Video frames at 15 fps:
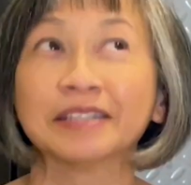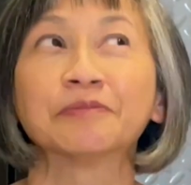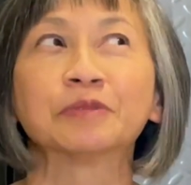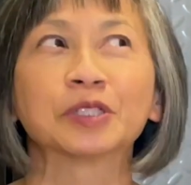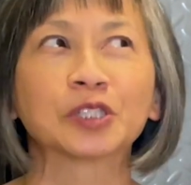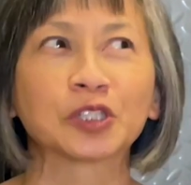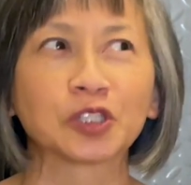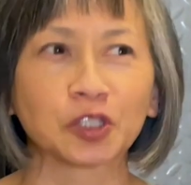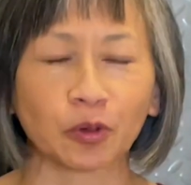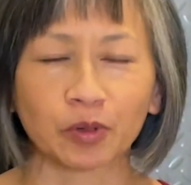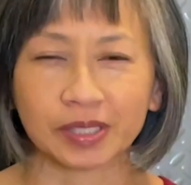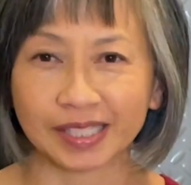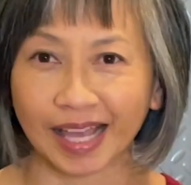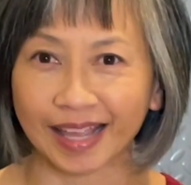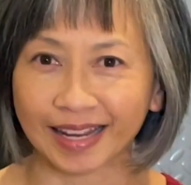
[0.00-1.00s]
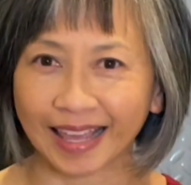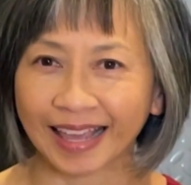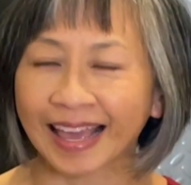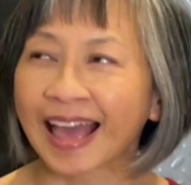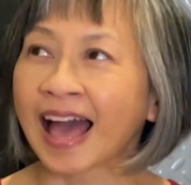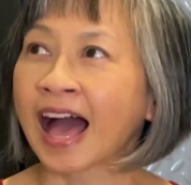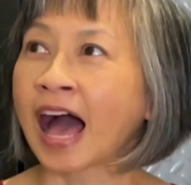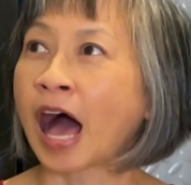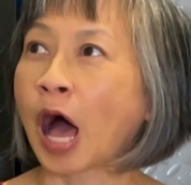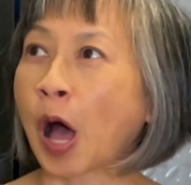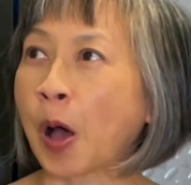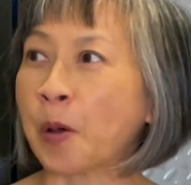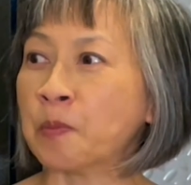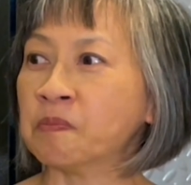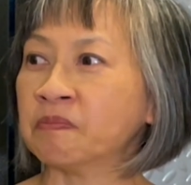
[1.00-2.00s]
So exciting.
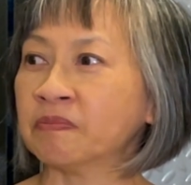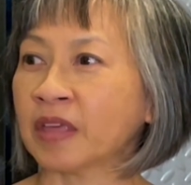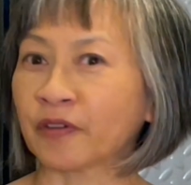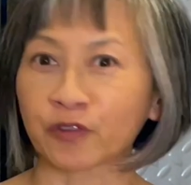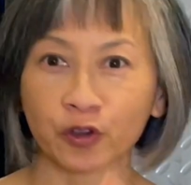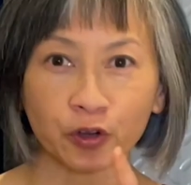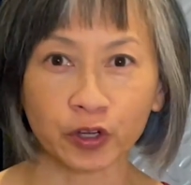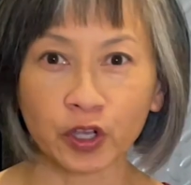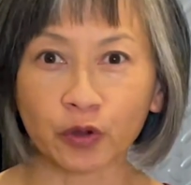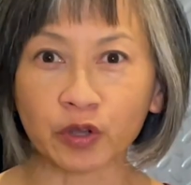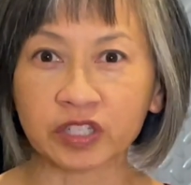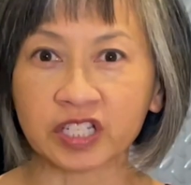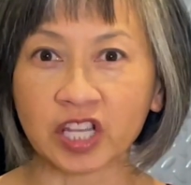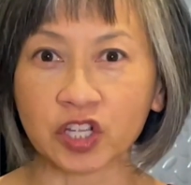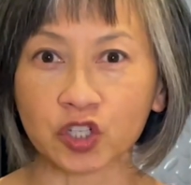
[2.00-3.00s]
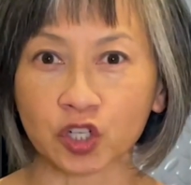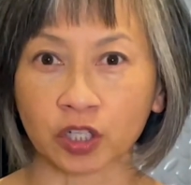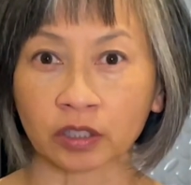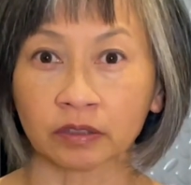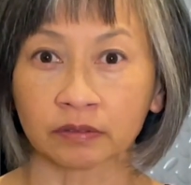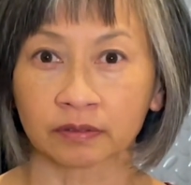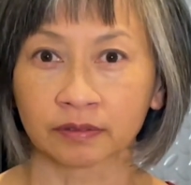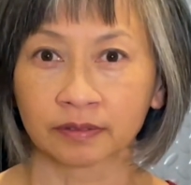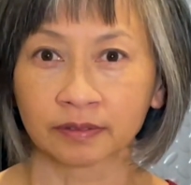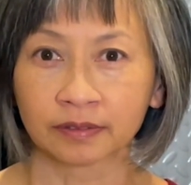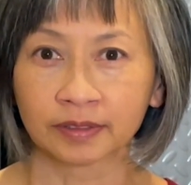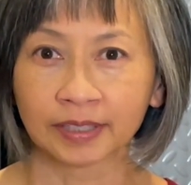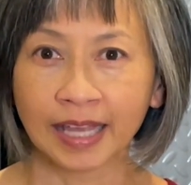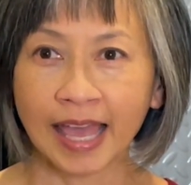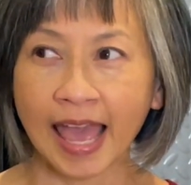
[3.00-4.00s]
If you're a yoga teacher
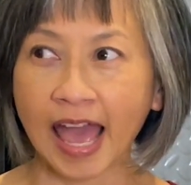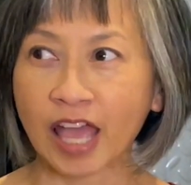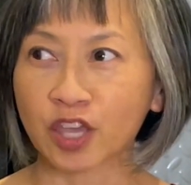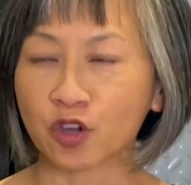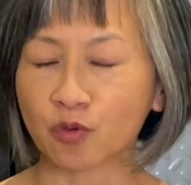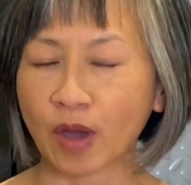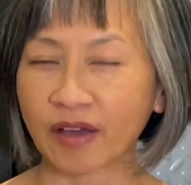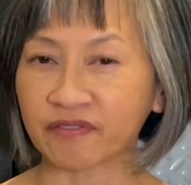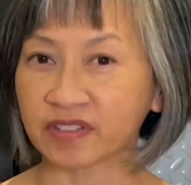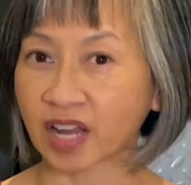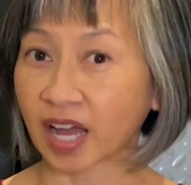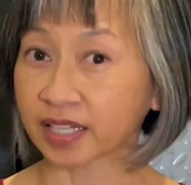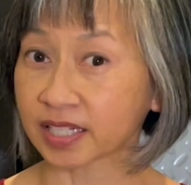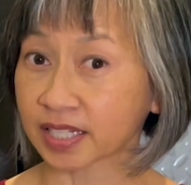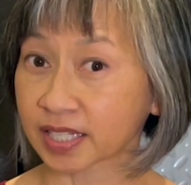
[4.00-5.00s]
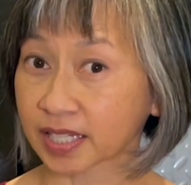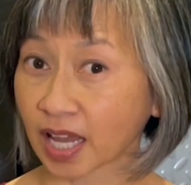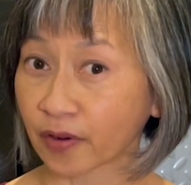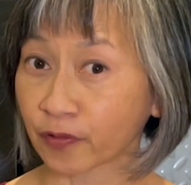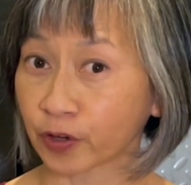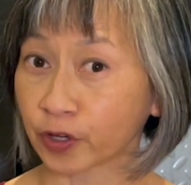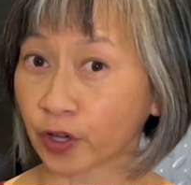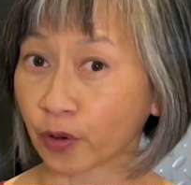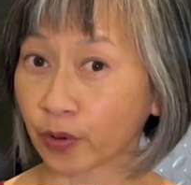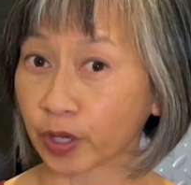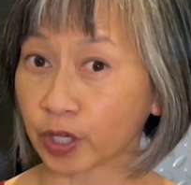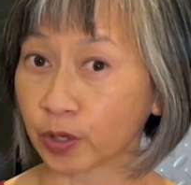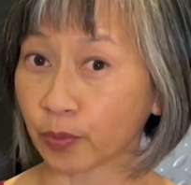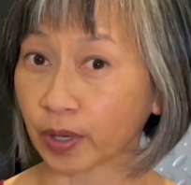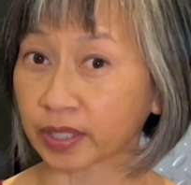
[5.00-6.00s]
and you have not discovered
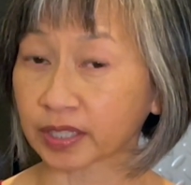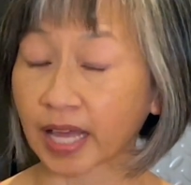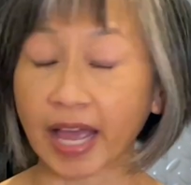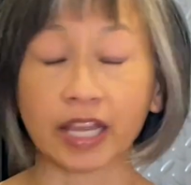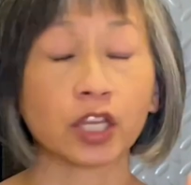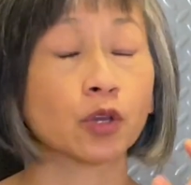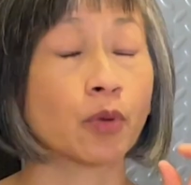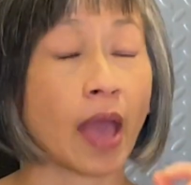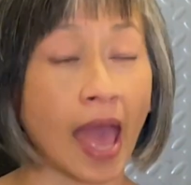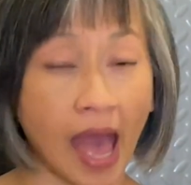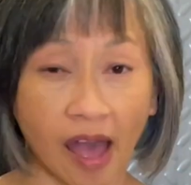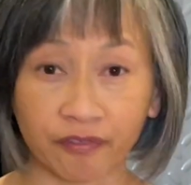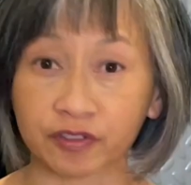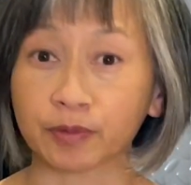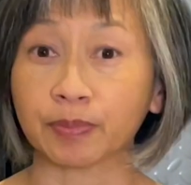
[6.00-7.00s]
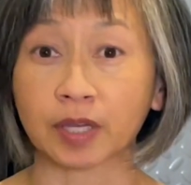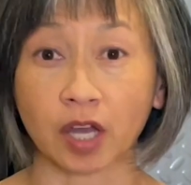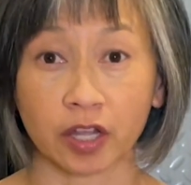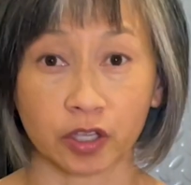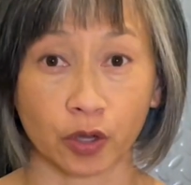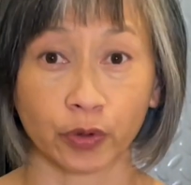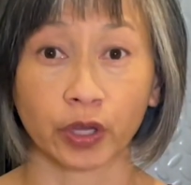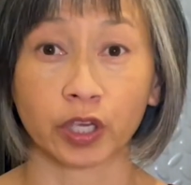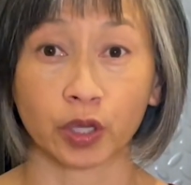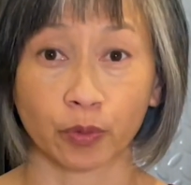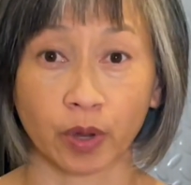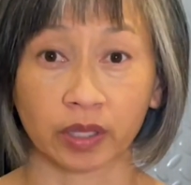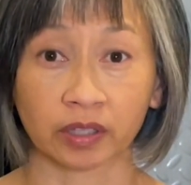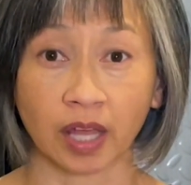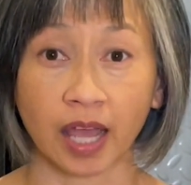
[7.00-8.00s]
Yoga U Online, you have to be on Yoga
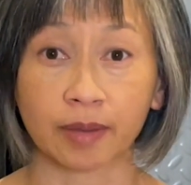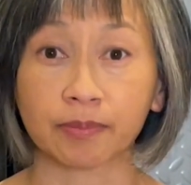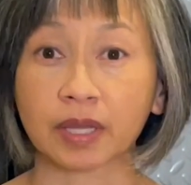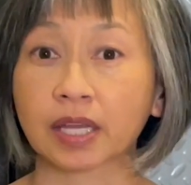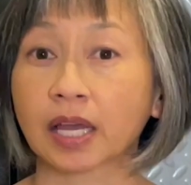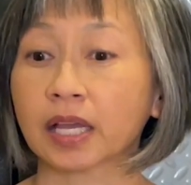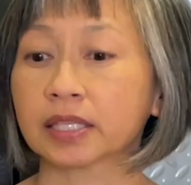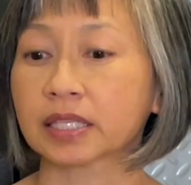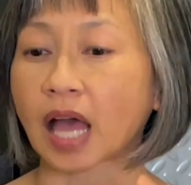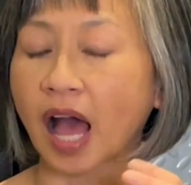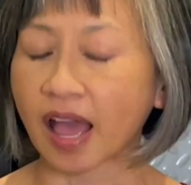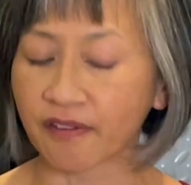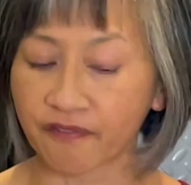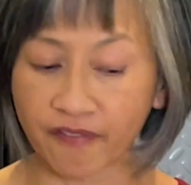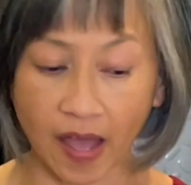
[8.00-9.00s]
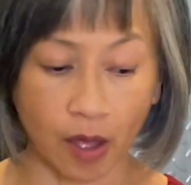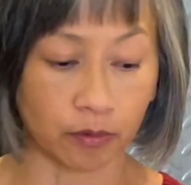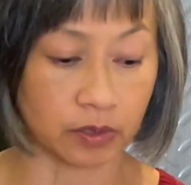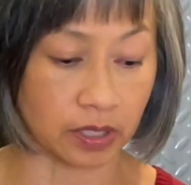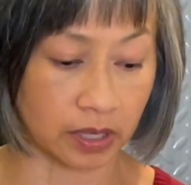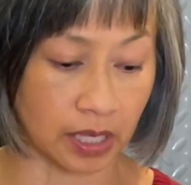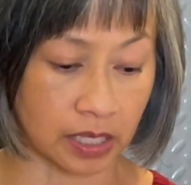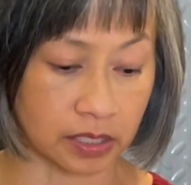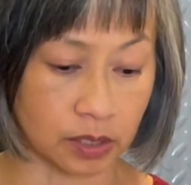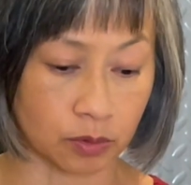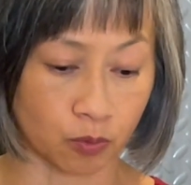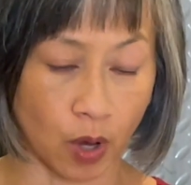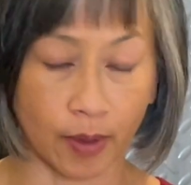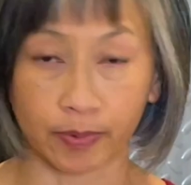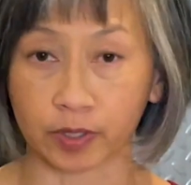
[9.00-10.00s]
U Online, because I found
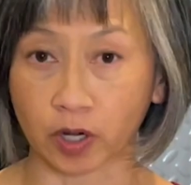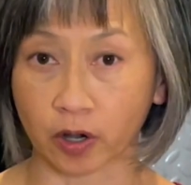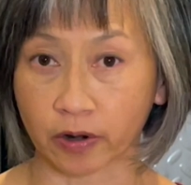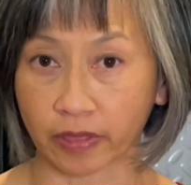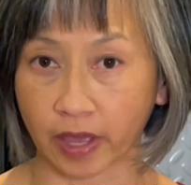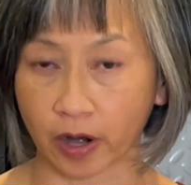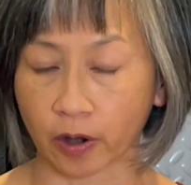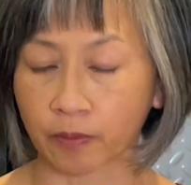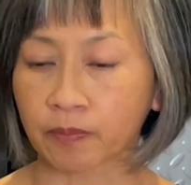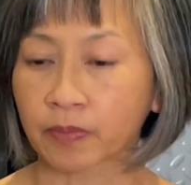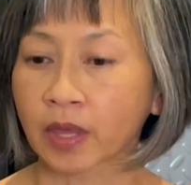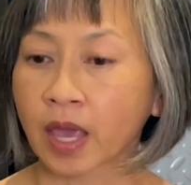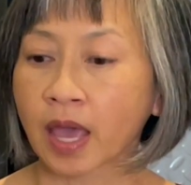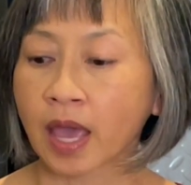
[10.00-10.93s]
this webinar there,